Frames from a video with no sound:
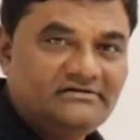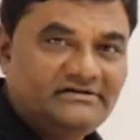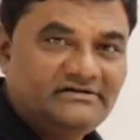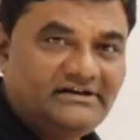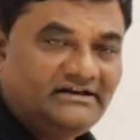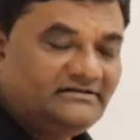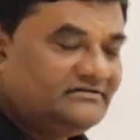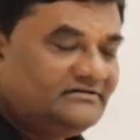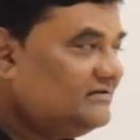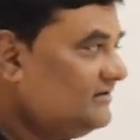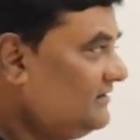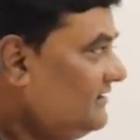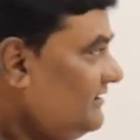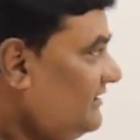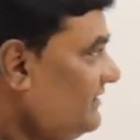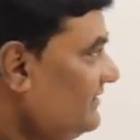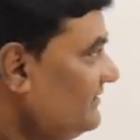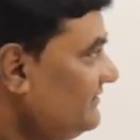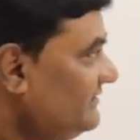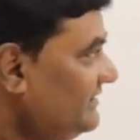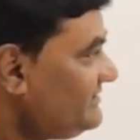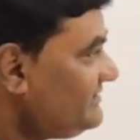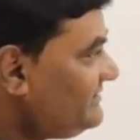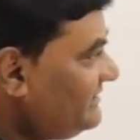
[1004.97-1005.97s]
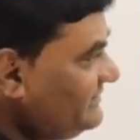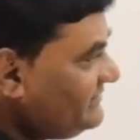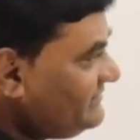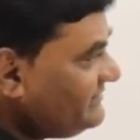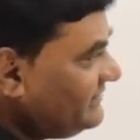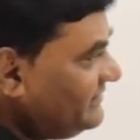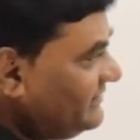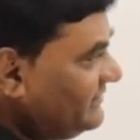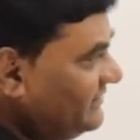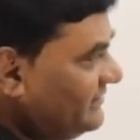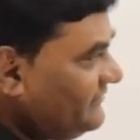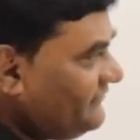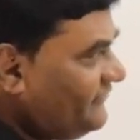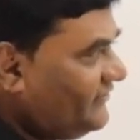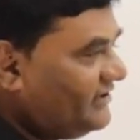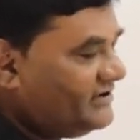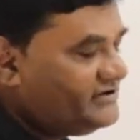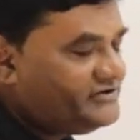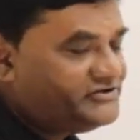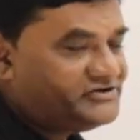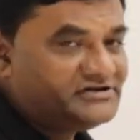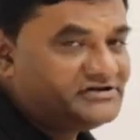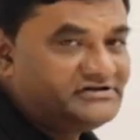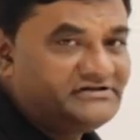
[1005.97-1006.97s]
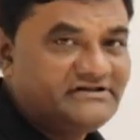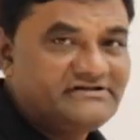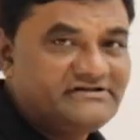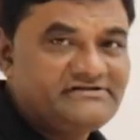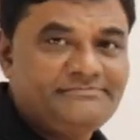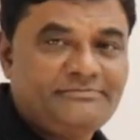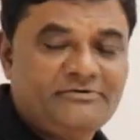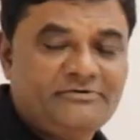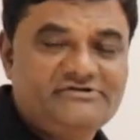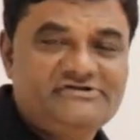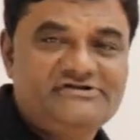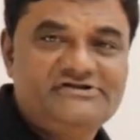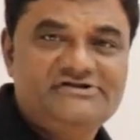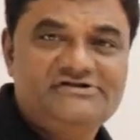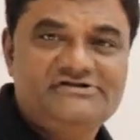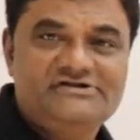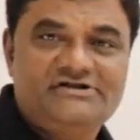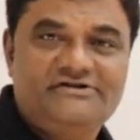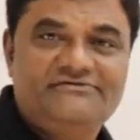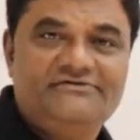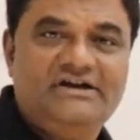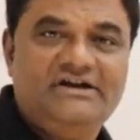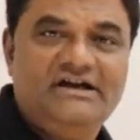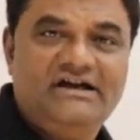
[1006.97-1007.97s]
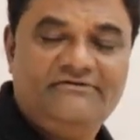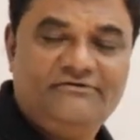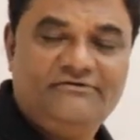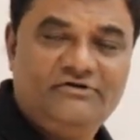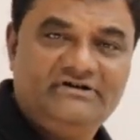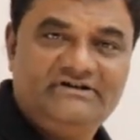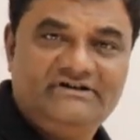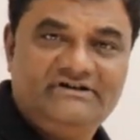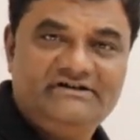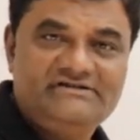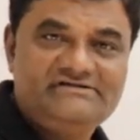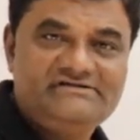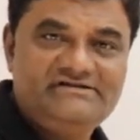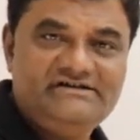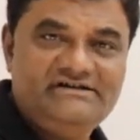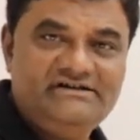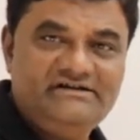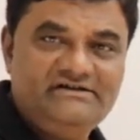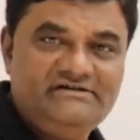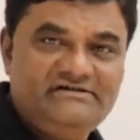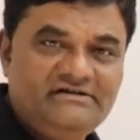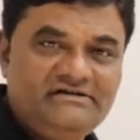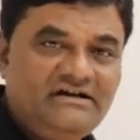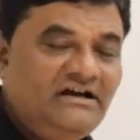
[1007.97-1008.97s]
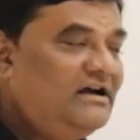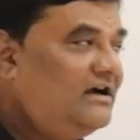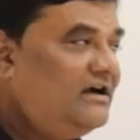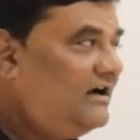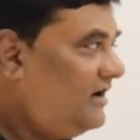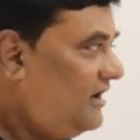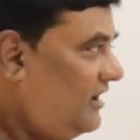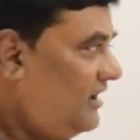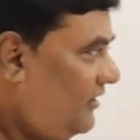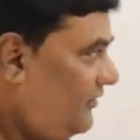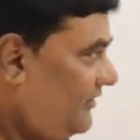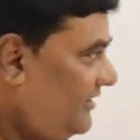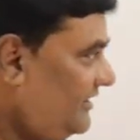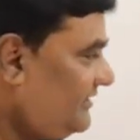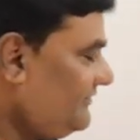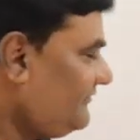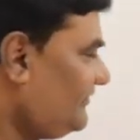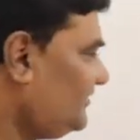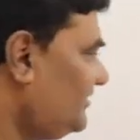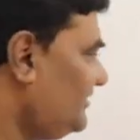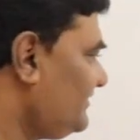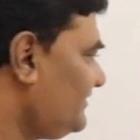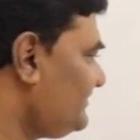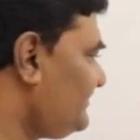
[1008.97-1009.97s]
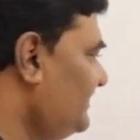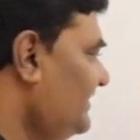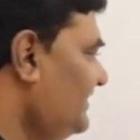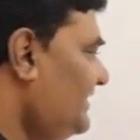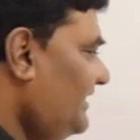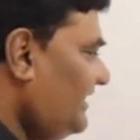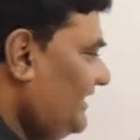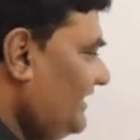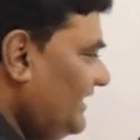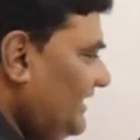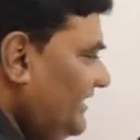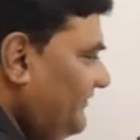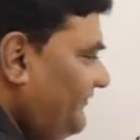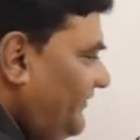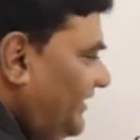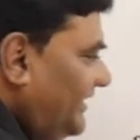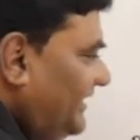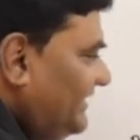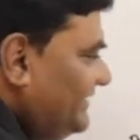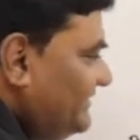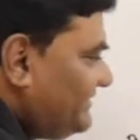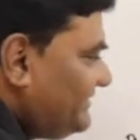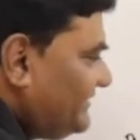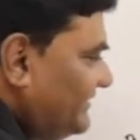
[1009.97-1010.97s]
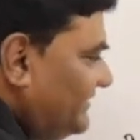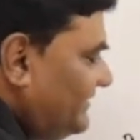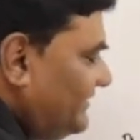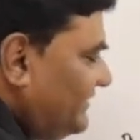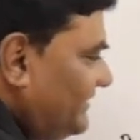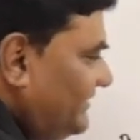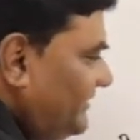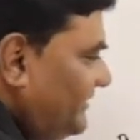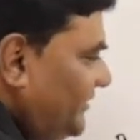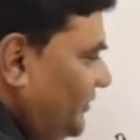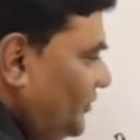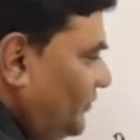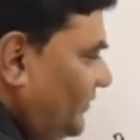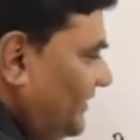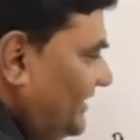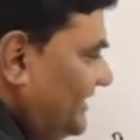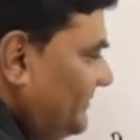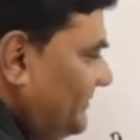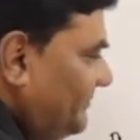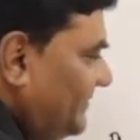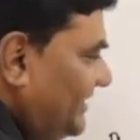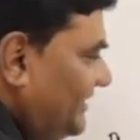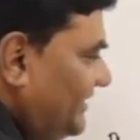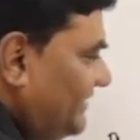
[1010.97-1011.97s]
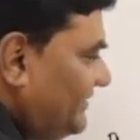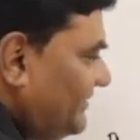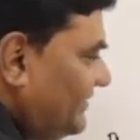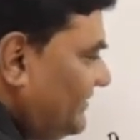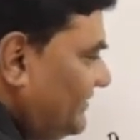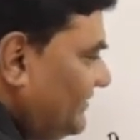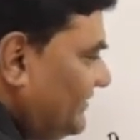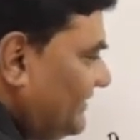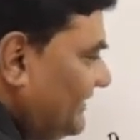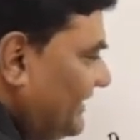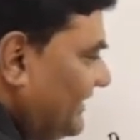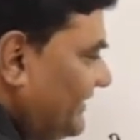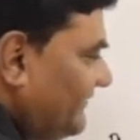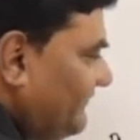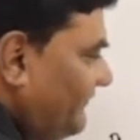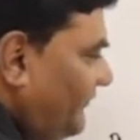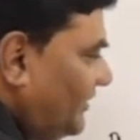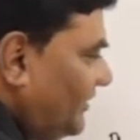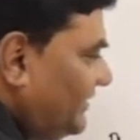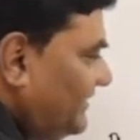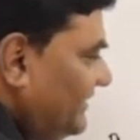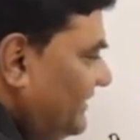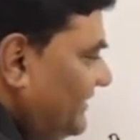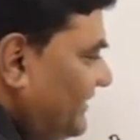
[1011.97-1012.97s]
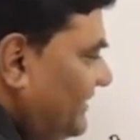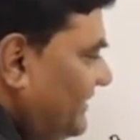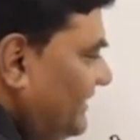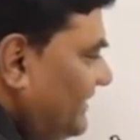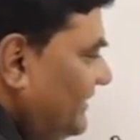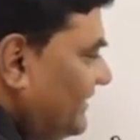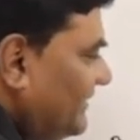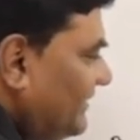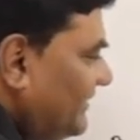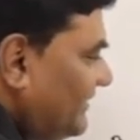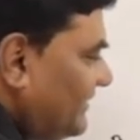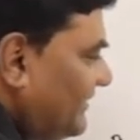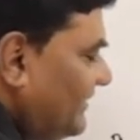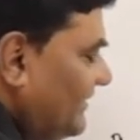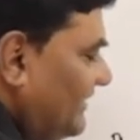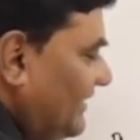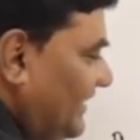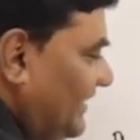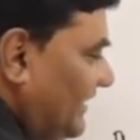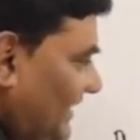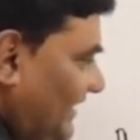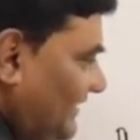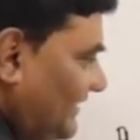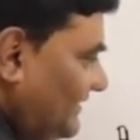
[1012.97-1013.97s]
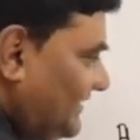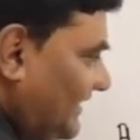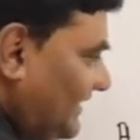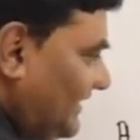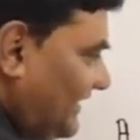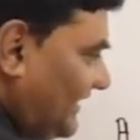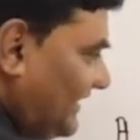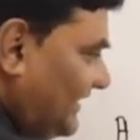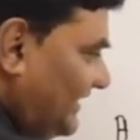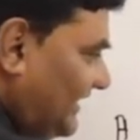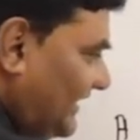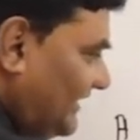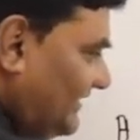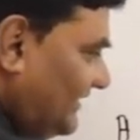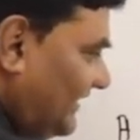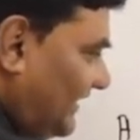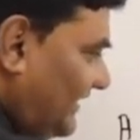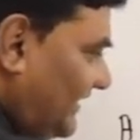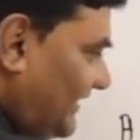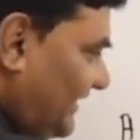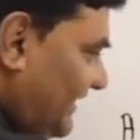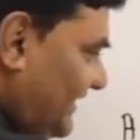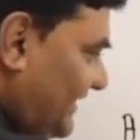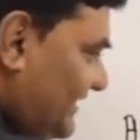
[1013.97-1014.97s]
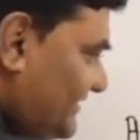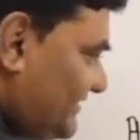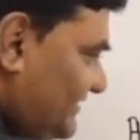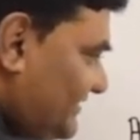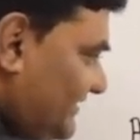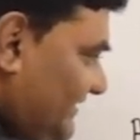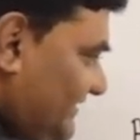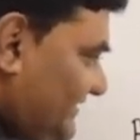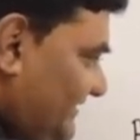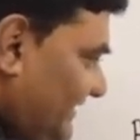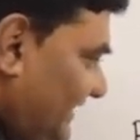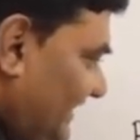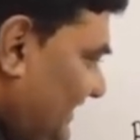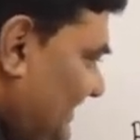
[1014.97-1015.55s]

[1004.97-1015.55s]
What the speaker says: Then this insert function, this procedure we have already seen how it works. If I insert a new element like 40 here, then I can arrange this